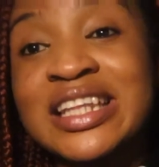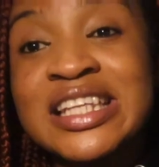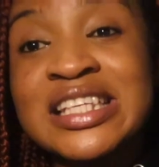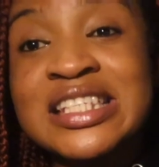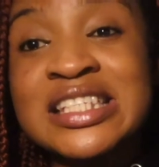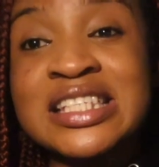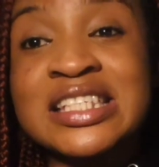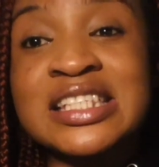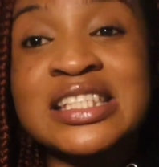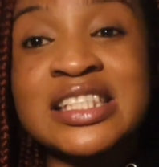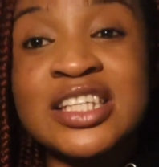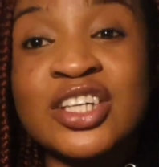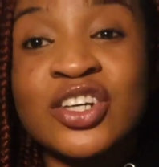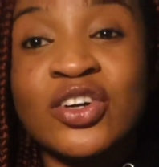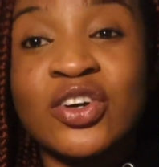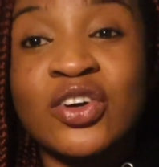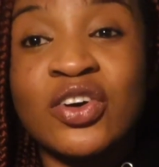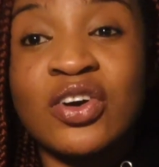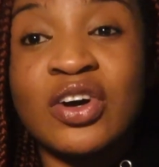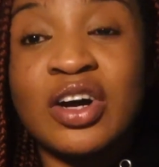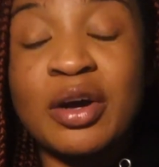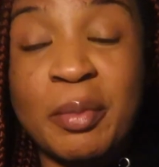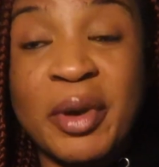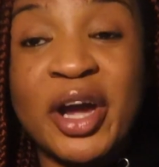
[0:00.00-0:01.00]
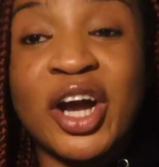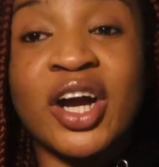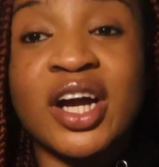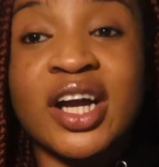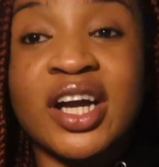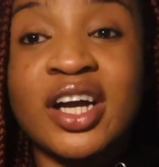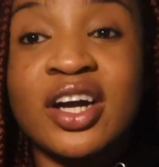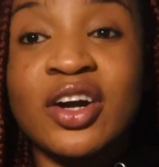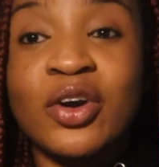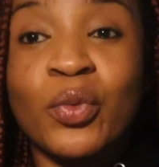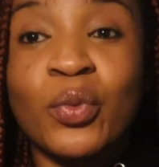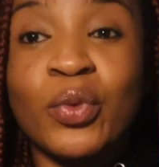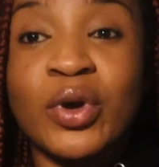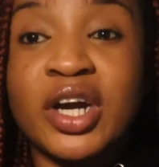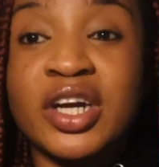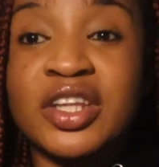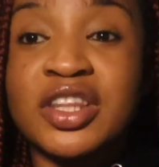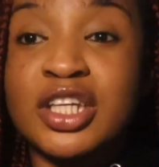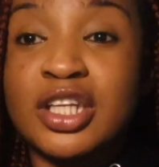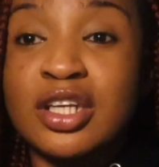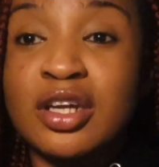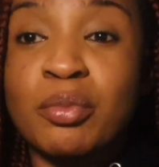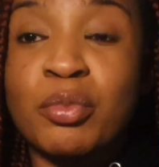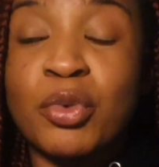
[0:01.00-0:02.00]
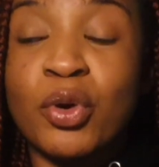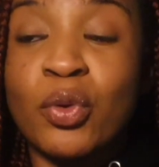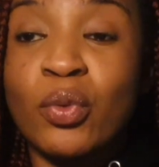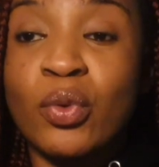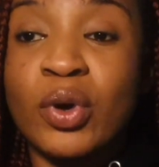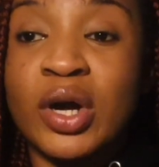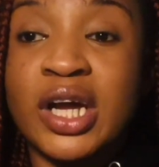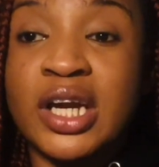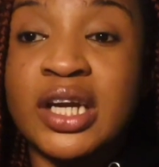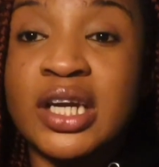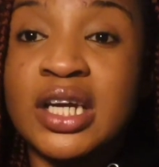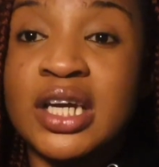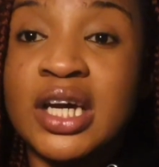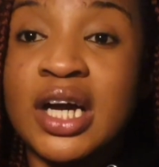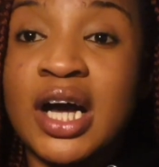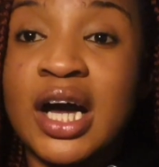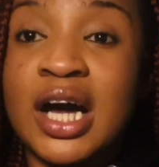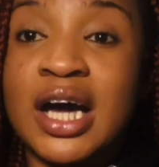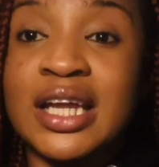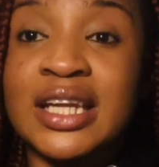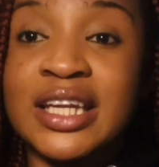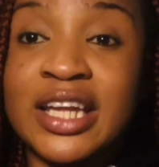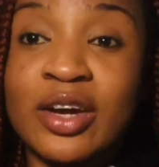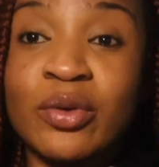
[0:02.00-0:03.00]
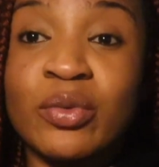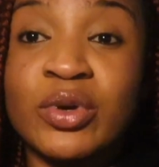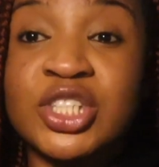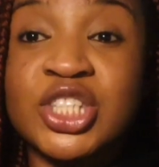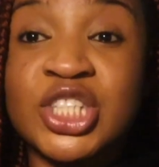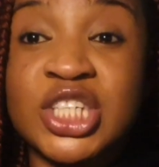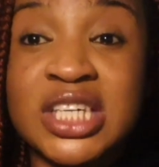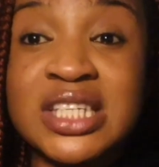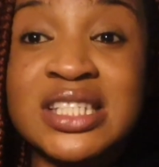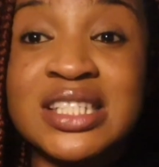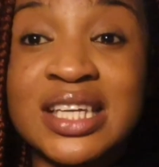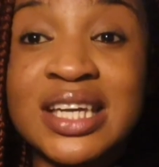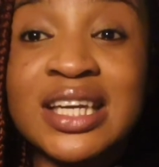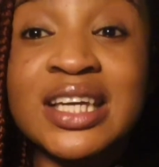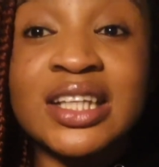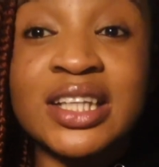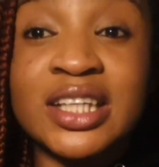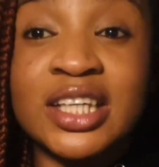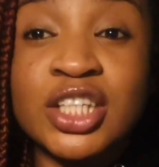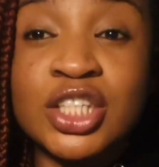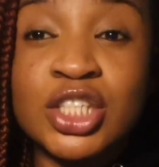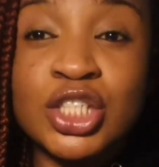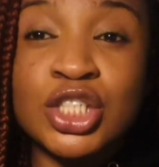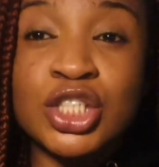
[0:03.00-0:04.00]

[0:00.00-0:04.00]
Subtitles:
this is still America, where the #1 language is English.